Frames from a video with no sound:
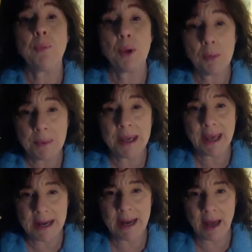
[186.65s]
we'll be
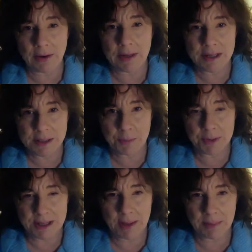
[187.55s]
getting out in the
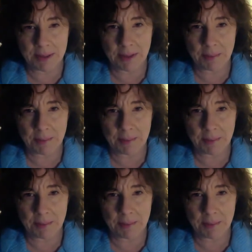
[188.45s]
springtime a little